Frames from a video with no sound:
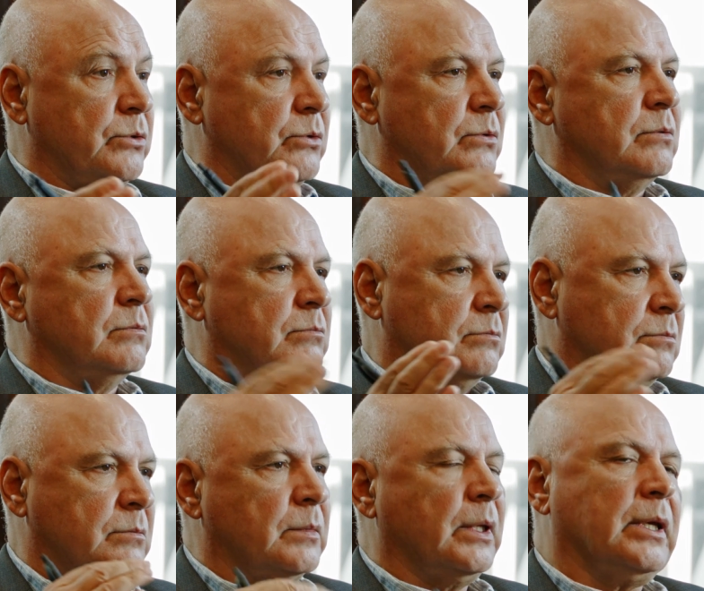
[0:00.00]
we do
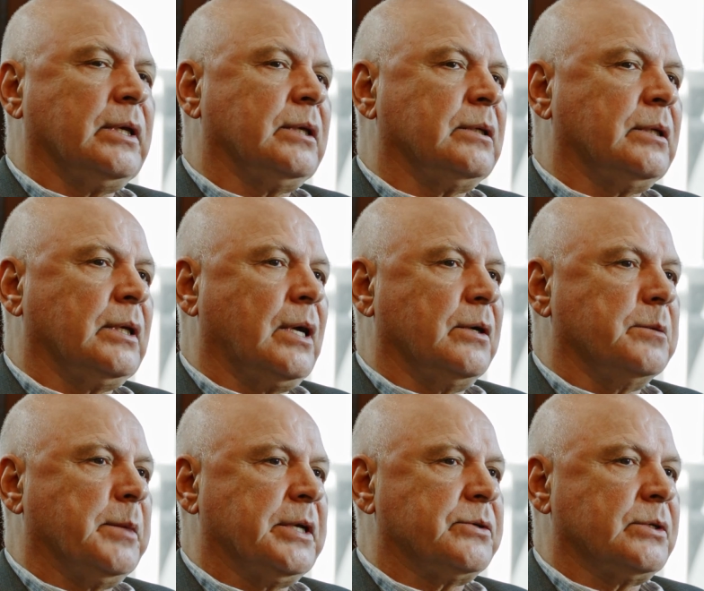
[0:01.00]
in
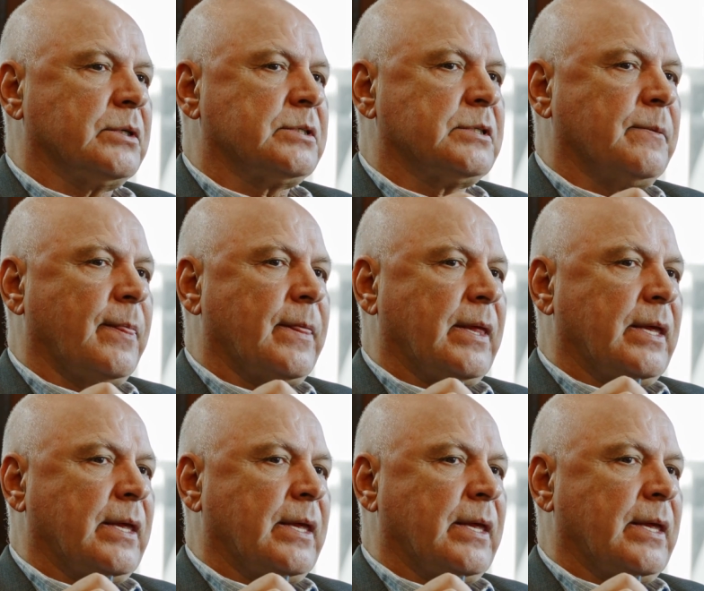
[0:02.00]
econometrics.